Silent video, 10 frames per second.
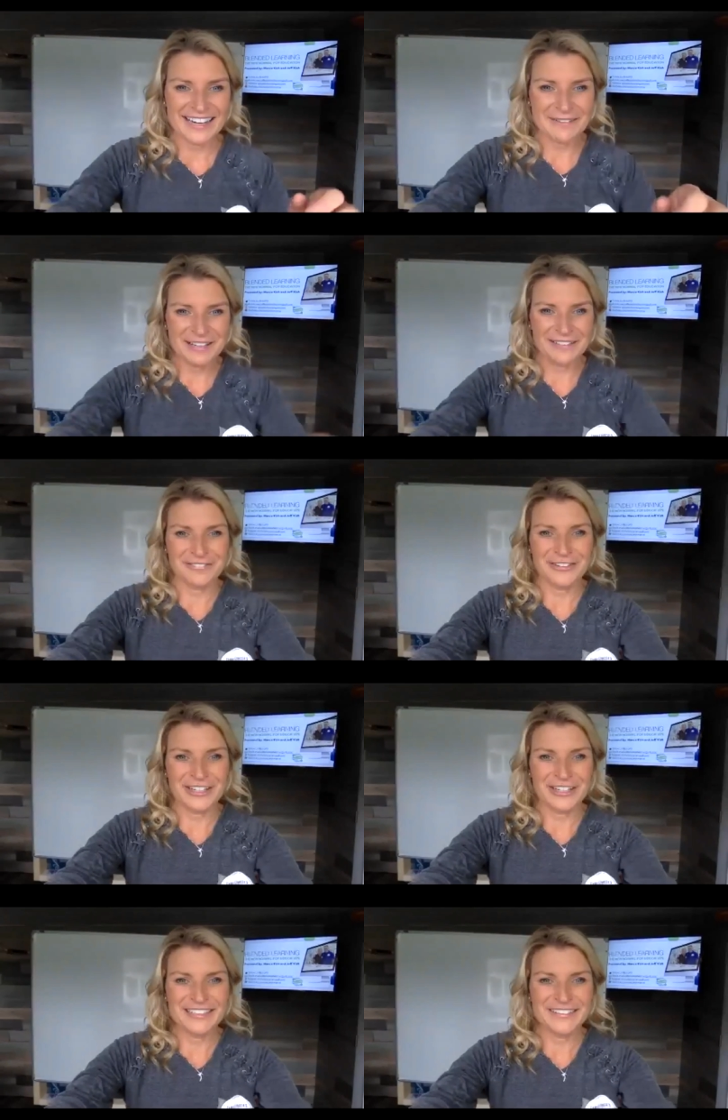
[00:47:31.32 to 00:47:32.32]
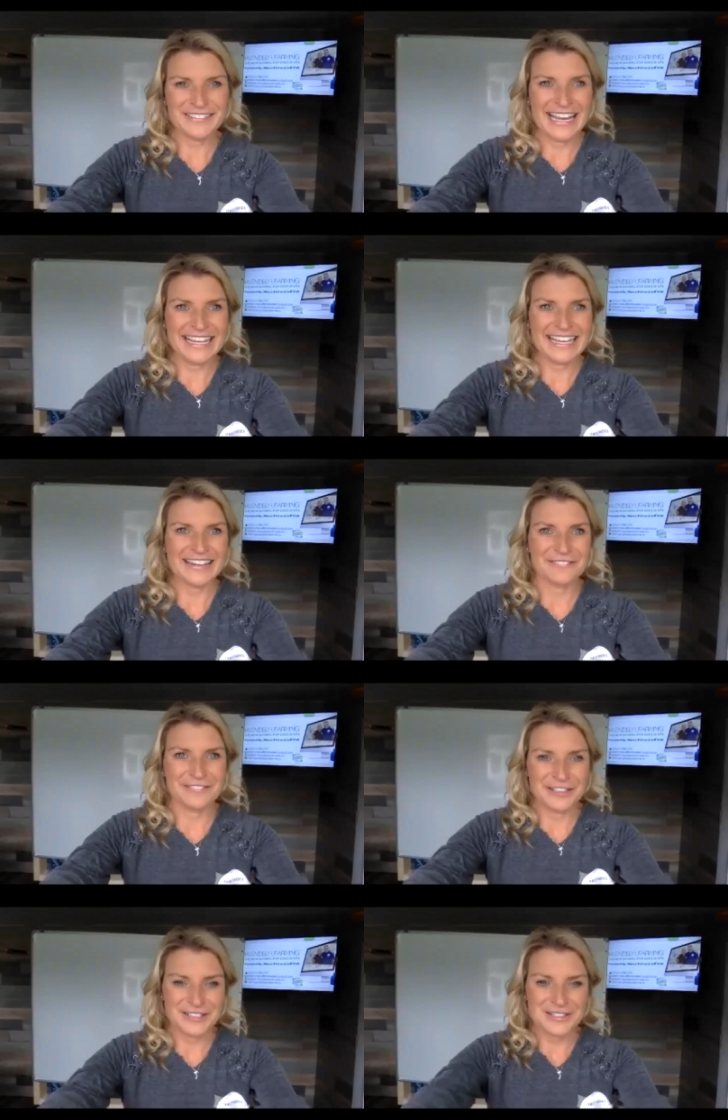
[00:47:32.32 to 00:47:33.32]
it up here for you. I got it
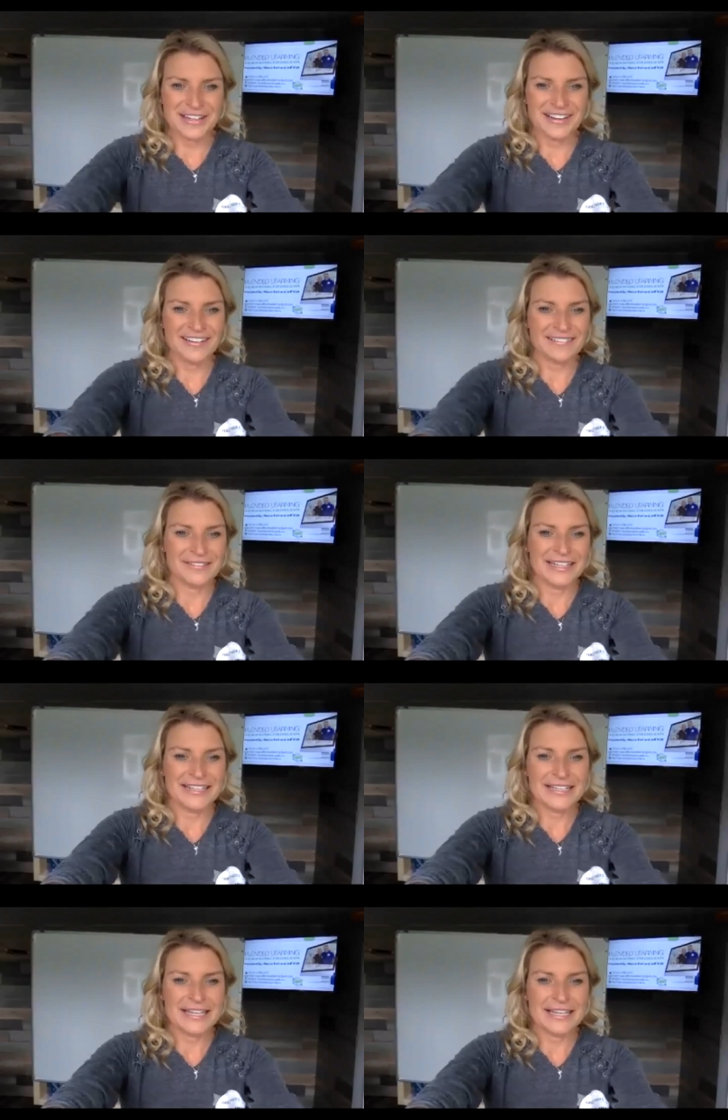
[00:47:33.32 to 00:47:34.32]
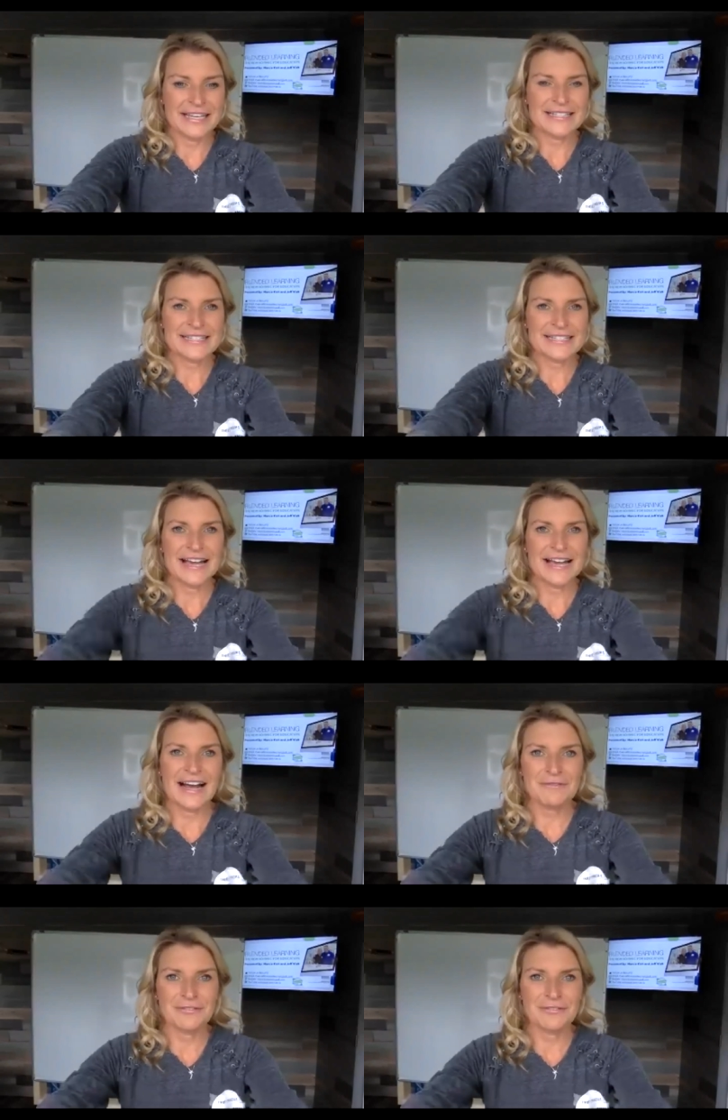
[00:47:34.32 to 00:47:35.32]
for you, sweetheart. Let me get it set
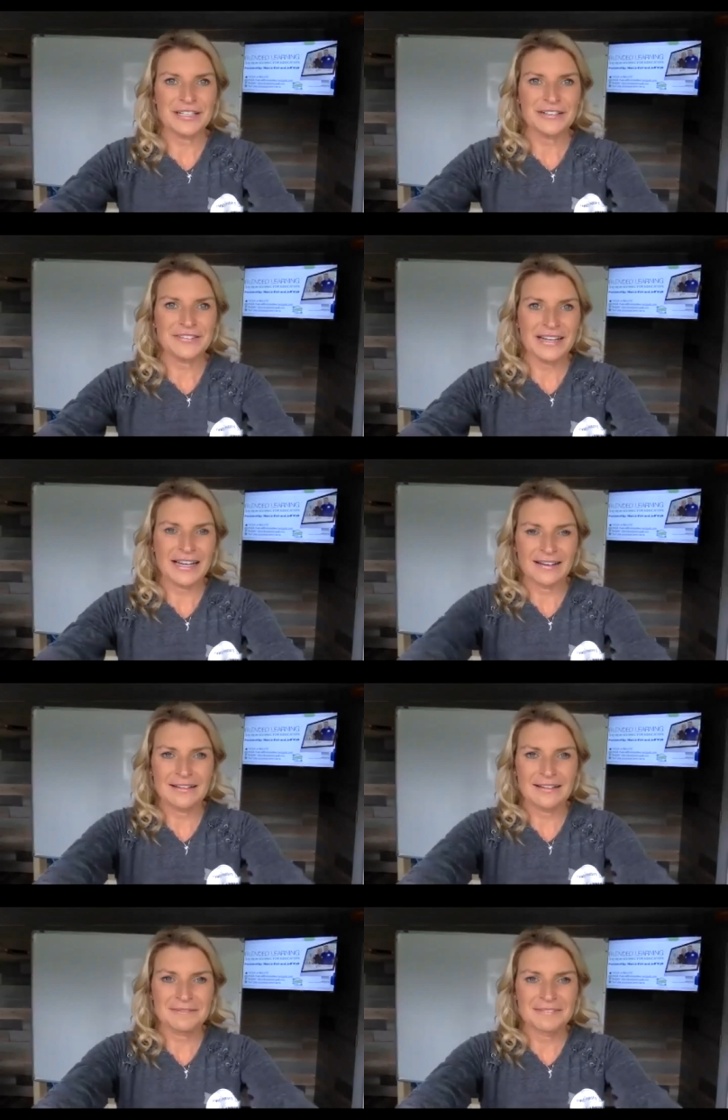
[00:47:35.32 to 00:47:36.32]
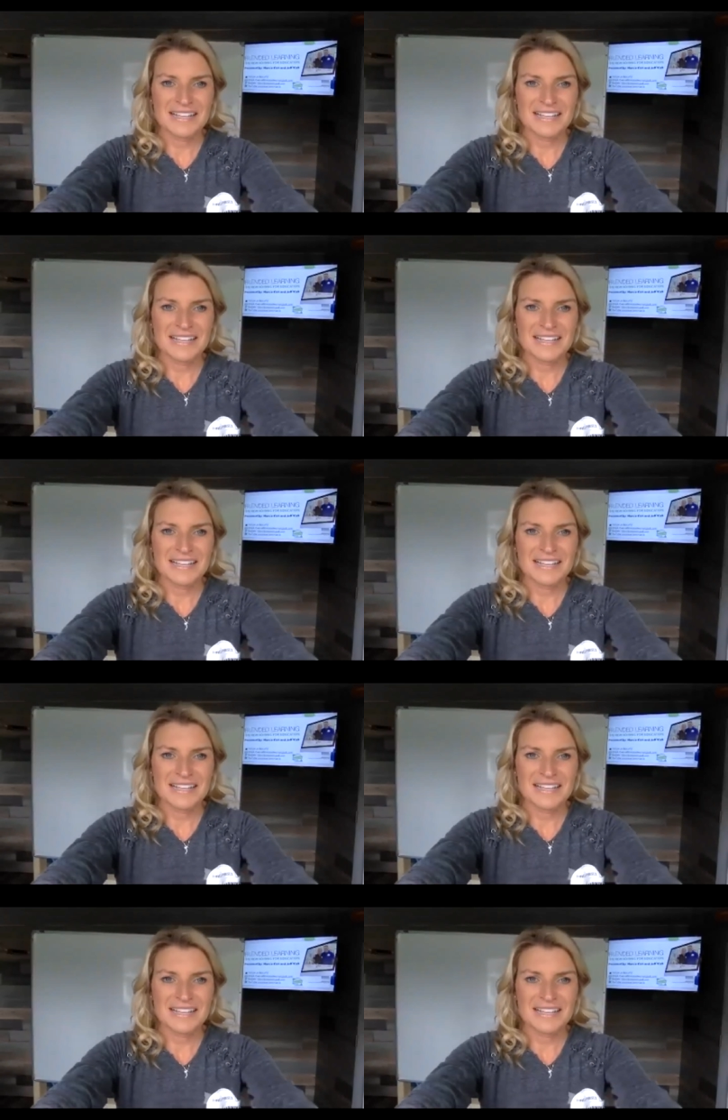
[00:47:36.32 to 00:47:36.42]
up for you. Um,